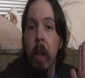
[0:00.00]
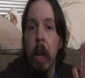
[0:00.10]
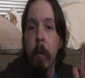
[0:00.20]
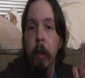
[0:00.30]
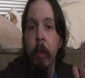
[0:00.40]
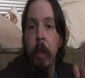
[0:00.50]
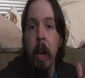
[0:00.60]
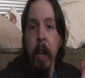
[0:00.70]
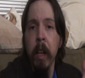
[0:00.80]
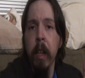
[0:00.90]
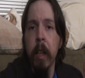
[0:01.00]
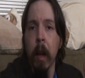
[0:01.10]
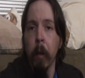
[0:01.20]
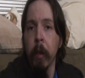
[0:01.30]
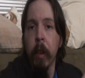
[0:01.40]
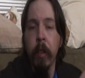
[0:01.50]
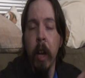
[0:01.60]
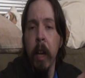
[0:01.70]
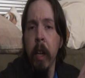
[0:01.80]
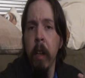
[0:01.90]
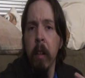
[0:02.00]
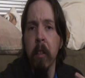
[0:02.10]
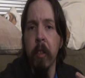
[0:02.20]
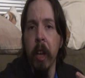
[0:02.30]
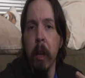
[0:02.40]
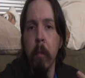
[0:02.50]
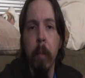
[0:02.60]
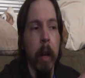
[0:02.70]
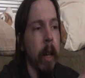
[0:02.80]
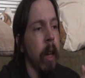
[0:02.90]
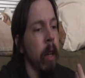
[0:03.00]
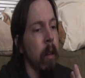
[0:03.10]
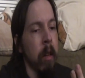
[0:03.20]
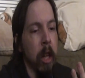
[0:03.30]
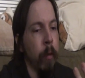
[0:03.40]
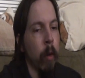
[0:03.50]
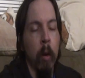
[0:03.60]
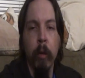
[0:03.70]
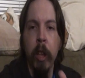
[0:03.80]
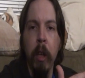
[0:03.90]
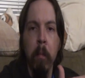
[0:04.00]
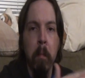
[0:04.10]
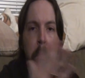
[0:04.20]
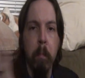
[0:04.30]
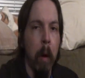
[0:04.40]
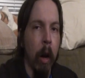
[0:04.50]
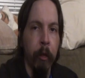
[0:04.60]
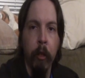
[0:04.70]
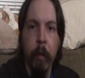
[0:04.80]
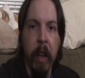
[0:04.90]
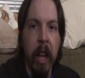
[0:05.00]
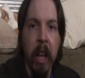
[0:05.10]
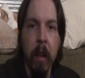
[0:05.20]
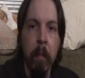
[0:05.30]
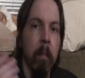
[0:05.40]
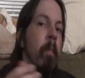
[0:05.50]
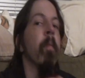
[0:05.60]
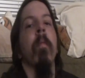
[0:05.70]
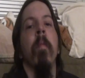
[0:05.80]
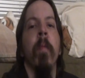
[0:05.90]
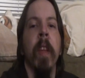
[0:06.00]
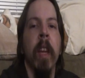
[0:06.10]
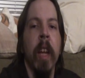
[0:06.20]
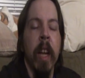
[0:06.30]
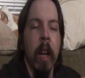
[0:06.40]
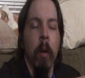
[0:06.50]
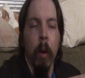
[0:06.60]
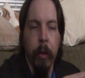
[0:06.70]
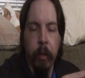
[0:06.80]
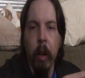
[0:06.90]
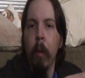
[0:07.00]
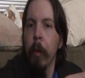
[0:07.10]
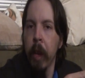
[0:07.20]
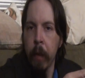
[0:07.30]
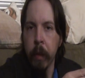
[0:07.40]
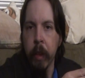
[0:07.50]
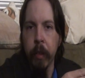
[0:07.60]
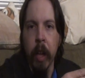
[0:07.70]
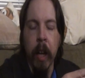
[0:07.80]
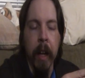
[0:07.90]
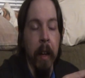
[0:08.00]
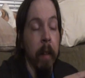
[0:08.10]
level design, character design, gameplay, difficulty, bosses if any. We'll start with the level design.